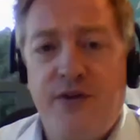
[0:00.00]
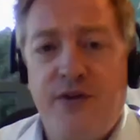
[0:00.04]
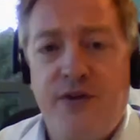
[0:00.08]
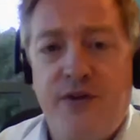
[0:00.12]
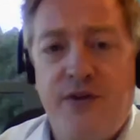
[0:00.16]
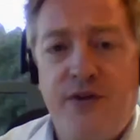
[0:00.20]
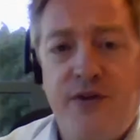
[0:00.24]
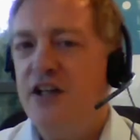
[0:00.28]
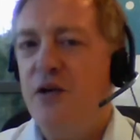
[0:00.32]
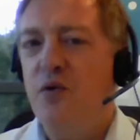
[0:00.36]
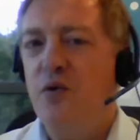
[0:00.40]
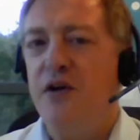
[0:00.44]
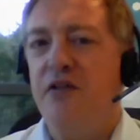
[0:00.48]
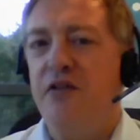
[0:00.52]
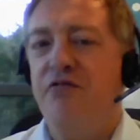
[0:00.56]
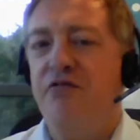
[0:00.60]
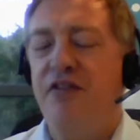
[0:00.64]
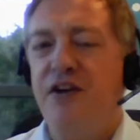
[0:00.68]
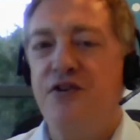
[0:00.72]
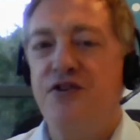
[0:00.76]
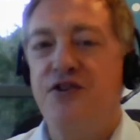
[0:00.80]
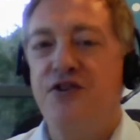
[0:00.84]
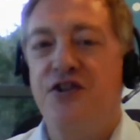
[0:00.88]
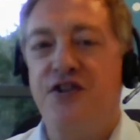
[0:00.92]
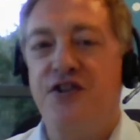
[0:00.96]
certainly what it
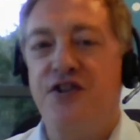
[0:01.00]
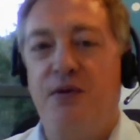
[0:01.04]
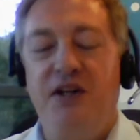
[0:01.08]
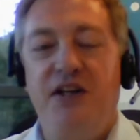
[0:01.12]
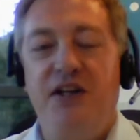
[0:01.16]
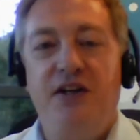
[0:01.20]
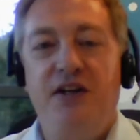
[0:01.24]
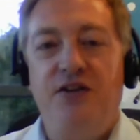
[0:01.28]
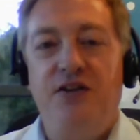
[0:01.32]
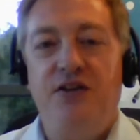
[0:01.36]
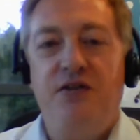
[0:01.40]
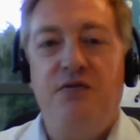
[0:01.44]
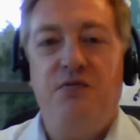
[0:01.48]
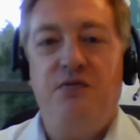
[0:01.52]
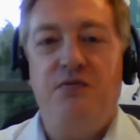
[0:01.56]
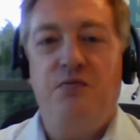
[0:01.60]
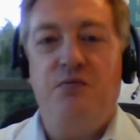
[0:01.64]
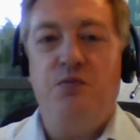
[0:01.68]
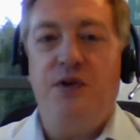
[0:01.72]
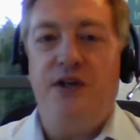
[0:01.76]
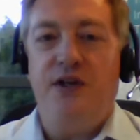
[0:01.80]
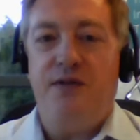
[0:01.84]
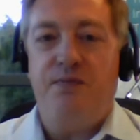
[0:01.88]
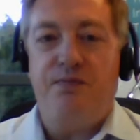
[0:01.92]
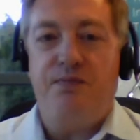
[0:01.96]
feels, because I mean,
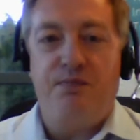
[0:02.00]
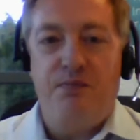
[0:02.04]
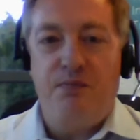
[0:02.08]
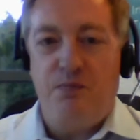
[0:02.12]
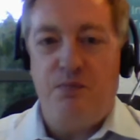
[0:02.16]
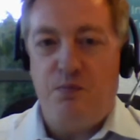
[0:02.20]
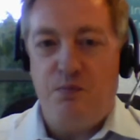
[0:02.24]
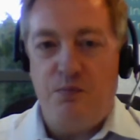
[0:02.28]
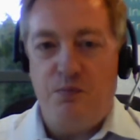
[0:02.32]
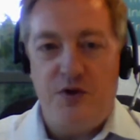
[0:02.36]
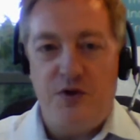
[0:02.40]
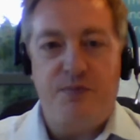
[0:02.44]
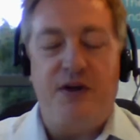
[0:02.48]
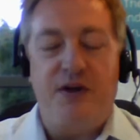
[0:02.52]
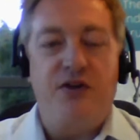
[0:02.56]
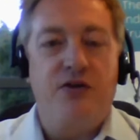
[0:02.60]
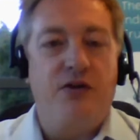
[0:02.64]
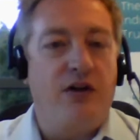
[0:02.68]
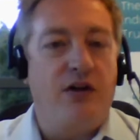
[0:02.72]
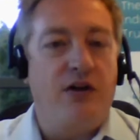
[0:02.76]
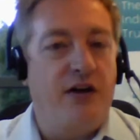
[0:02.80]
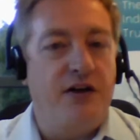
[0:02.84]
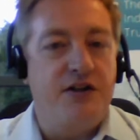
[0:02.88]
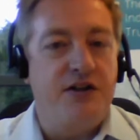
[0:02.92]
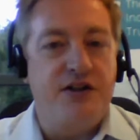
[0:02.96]
we spend
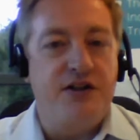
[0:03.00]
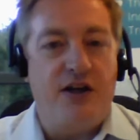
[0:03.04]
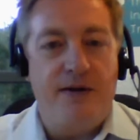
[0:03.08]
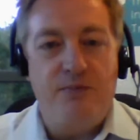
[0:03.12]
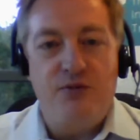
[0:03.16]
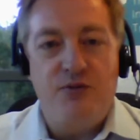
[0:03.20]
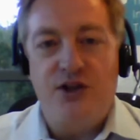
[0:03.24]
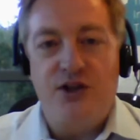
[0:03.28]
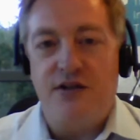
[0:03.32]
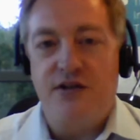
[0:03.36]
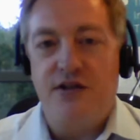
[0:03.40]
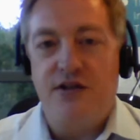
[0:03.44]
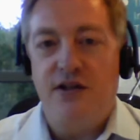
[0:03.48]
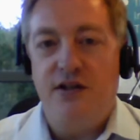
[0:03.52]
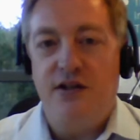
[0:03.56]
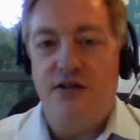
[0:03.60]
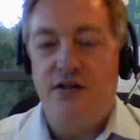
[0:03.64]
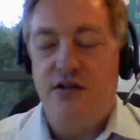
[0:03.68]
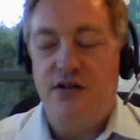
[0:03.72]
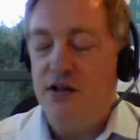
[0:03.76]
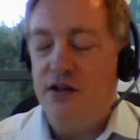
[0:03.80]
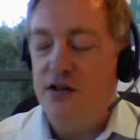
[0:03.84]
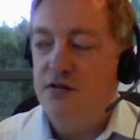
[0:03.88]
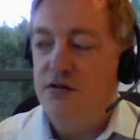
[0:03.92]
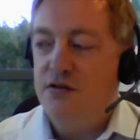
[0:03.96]
all our time chatting
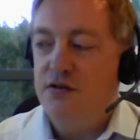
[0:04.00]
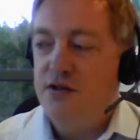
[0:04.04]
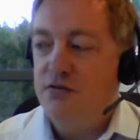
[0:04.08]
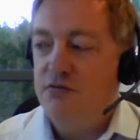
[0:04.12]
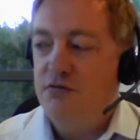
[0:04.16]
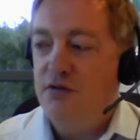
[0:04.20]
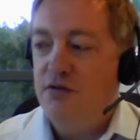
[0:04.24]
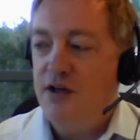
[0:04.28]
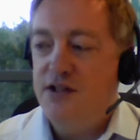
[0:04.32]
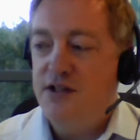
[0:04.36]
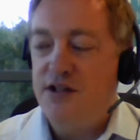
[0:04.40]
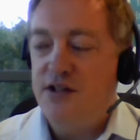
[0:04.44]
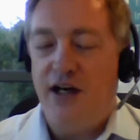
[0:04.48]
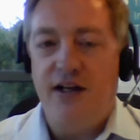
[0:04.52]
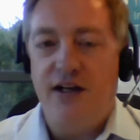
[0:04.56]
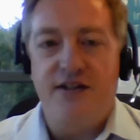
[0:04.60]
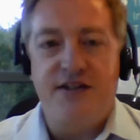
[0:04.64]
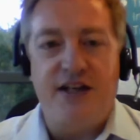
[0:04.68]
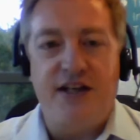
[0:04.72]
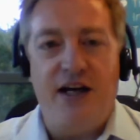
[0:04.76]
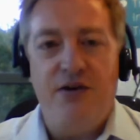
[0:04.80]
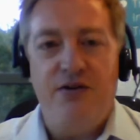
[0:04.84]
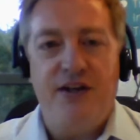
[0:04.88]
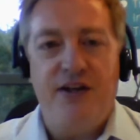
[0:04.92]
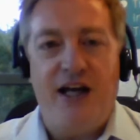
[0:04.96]
to
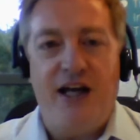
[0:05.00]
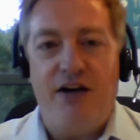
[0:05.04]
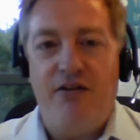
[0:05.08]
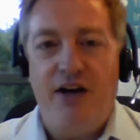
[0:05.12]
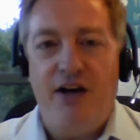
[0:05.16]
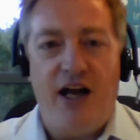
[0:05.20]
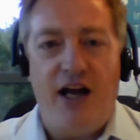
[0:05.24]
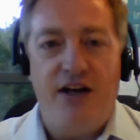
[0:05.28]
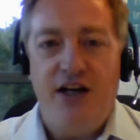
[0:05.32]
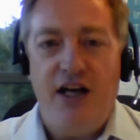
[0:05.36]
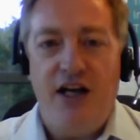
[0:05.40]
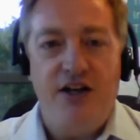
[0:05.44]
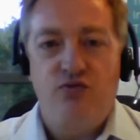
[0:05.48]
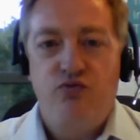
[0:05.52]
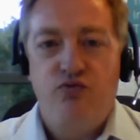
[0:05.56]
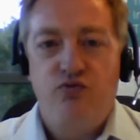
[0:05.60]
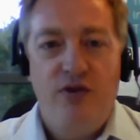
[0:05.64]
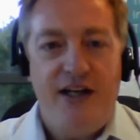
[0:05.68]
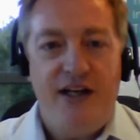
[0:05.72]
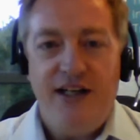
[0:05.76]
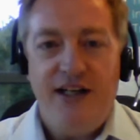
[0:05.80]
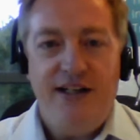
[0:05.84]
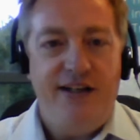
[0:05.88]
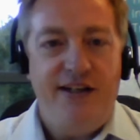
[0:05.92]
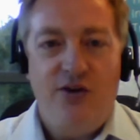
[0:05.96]
retailers out there, and it's
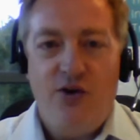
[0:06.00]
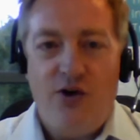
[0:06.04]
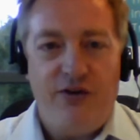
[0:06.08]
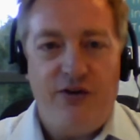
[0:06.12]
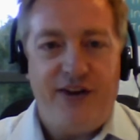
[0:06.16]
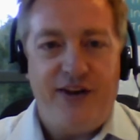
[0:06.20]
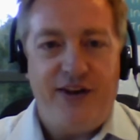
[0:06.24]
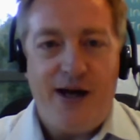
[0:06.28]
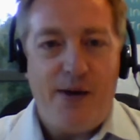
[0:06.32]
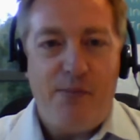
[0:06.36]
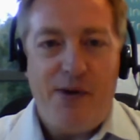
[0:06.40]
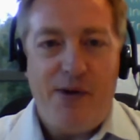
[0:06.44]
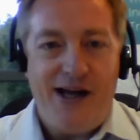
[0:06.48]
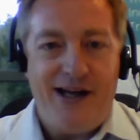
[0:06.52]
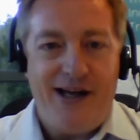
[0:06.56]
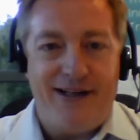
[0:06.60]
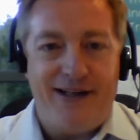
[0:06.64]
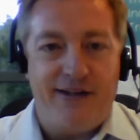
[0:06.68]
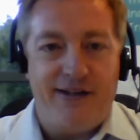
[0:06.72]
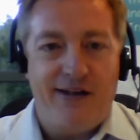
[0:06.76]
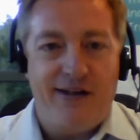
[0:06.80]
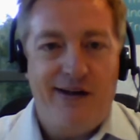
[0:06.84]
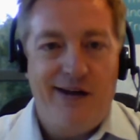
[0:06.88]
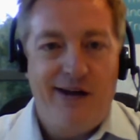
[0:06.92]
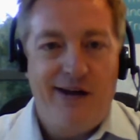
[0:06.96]
really not that
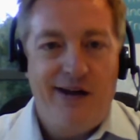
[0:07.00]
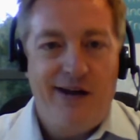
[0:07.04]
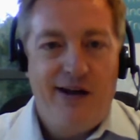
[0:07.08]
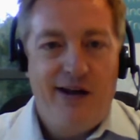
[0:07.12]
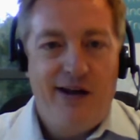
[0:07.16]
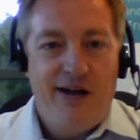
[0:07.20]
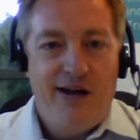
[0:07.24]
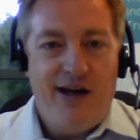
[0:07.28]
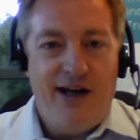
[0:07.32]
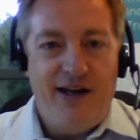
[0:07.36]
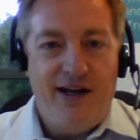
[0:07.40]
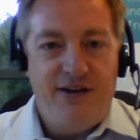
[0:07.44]
bad. No.